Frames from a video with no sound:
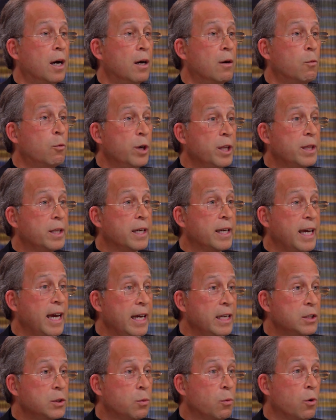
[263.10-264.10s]
with a
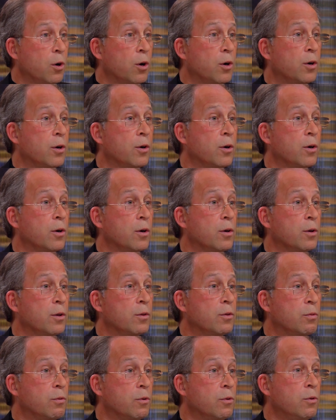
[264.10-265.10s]
caseworker
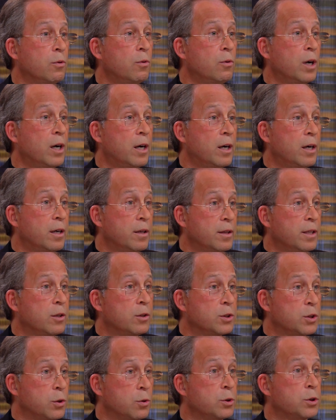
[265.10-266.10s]
through their
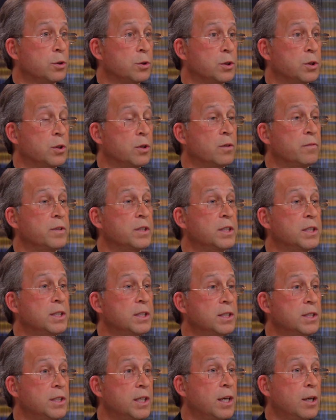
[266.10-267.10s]
social
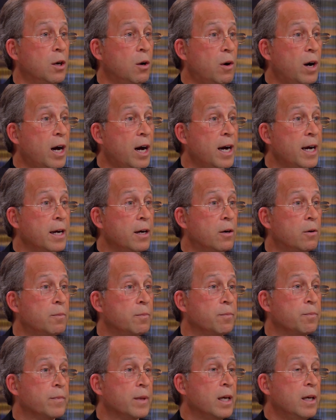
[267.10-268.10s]
services in Ohio.
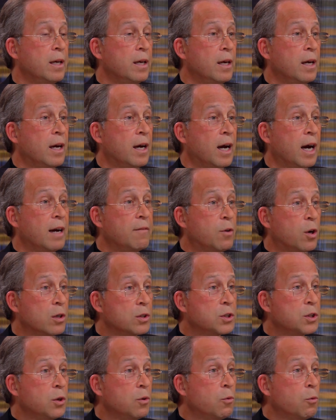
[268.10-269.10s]
I've
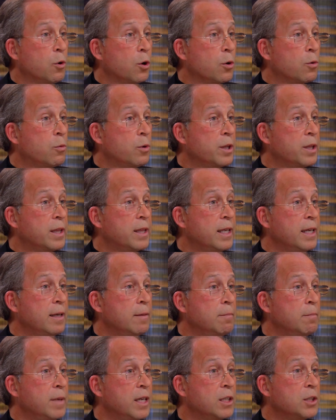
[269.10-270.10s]
also worked with the
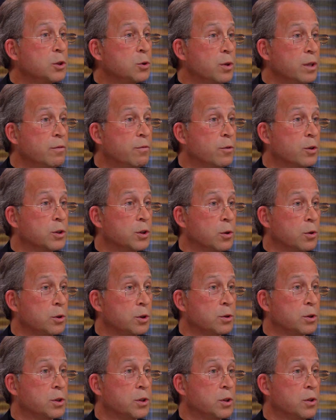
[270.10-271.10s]
Ministry for
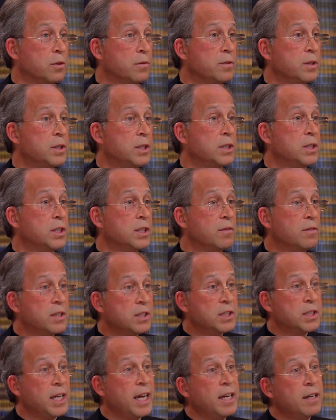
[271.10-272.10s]
Social Services of the
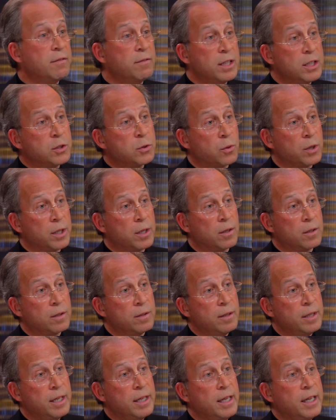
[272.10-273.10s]
State of Israel
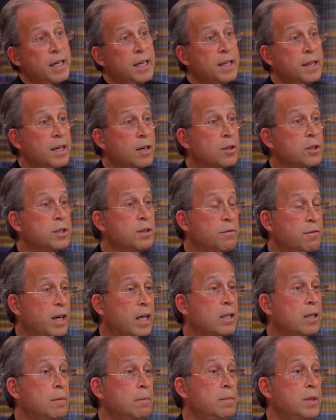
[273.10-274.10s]
in their
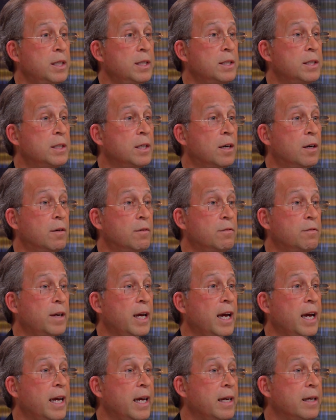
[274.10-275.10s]
development of
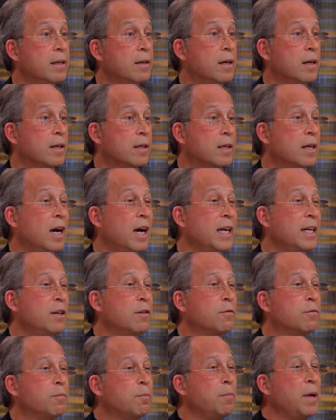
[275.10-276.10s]
a kind
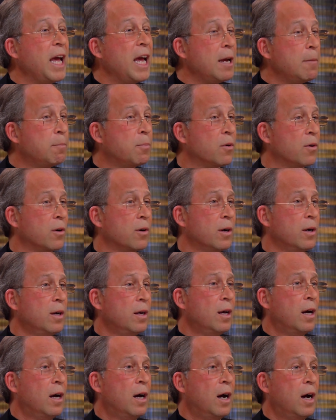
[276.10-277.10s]
of paper
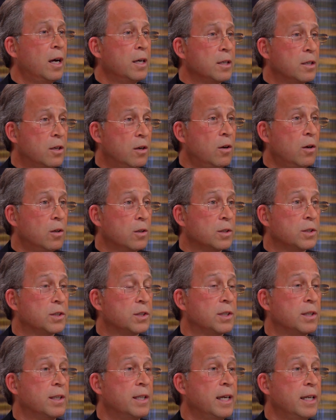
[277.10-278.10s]
on
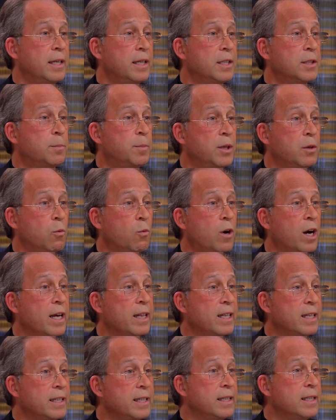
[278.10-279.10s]
cults that has been
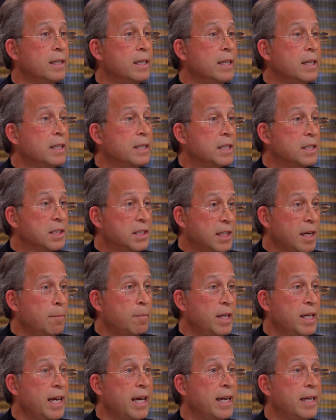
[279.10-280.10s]
widely
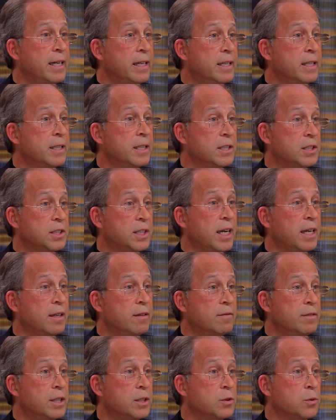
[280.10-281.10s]
disseminated in the State
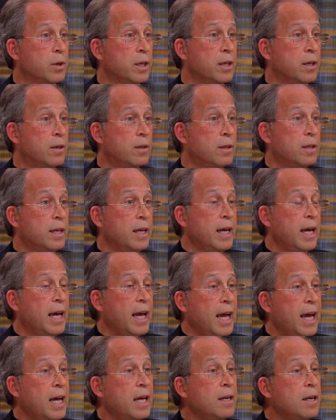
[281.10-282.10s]
of Israel.
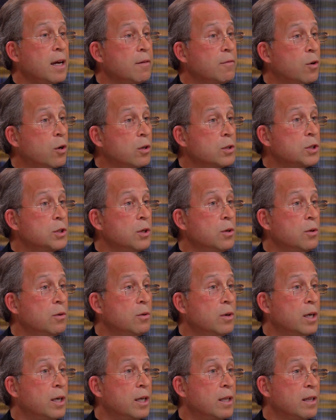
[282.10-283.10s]
And I've
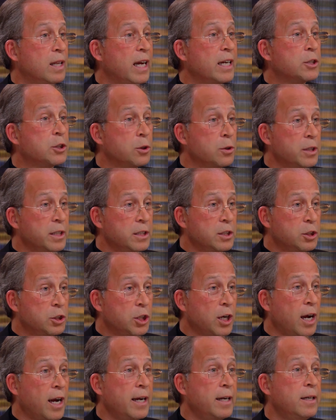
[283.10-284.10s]
also lectured in
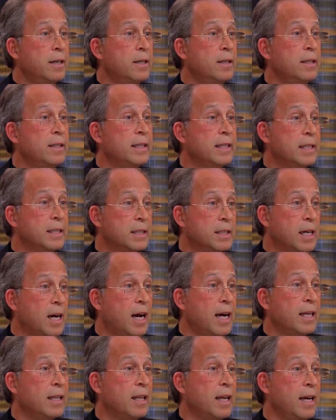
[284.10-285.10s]
China, in
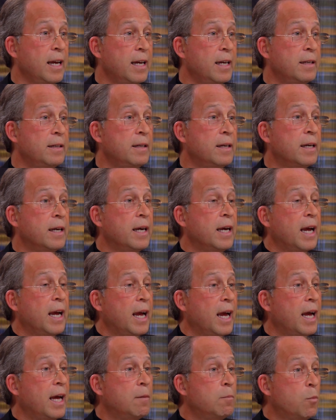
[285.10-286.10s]
Thailand,
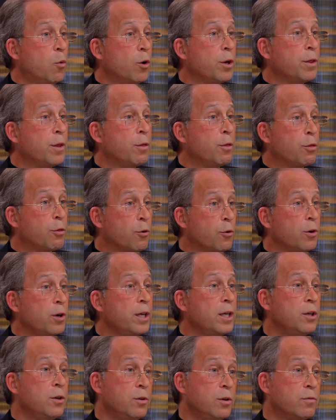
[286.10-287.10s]
and more than
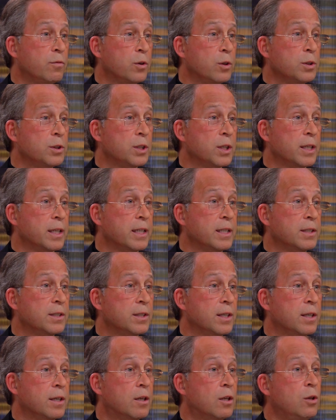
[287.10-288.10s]
30
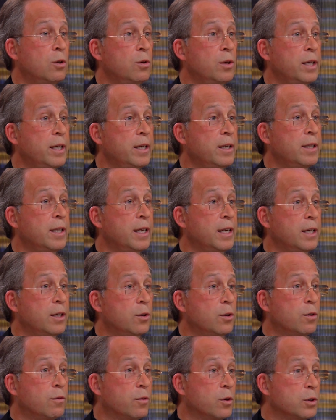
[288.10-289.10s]
universities, including the
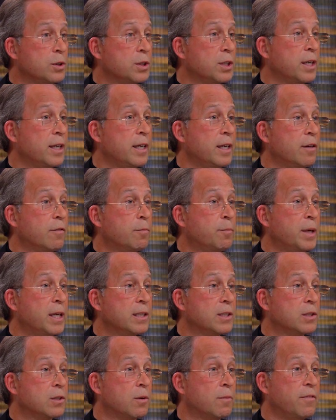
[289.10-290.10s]
University of
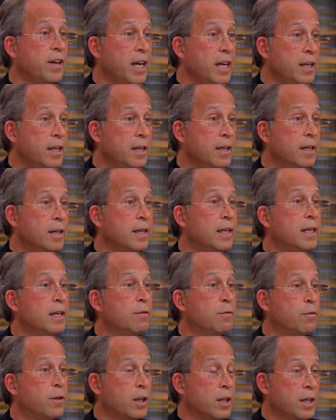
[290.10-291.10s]
Pennsylvania
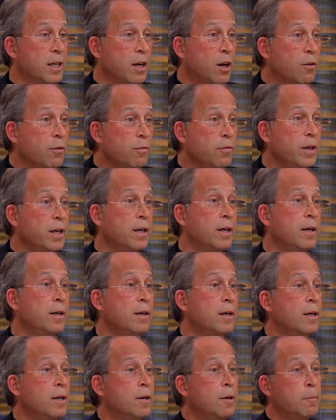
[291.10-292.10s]
in Philadelphia,
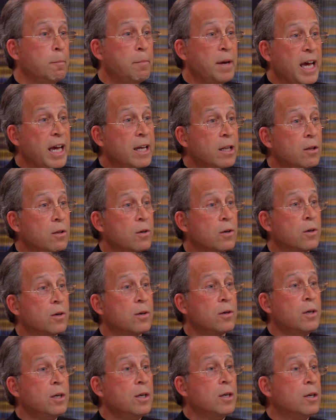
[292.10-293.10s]

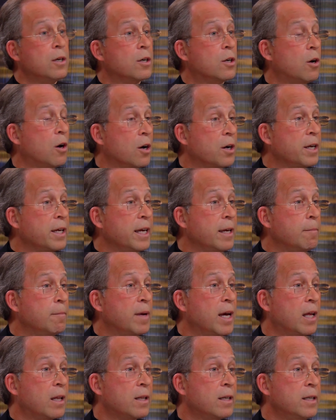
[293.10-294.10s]
Baylor, Carnegie
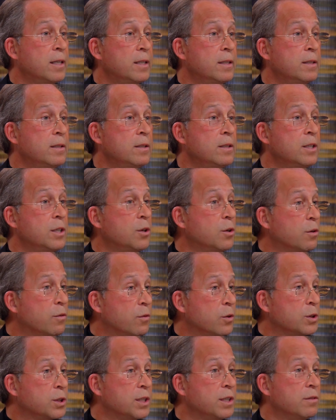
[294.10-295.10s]
Mellon, the
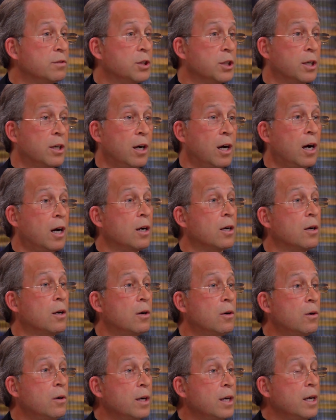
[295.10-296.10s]
University of
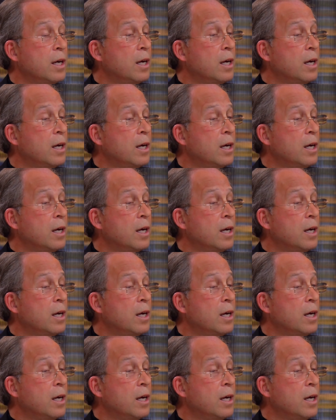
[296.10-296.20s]
Chicago,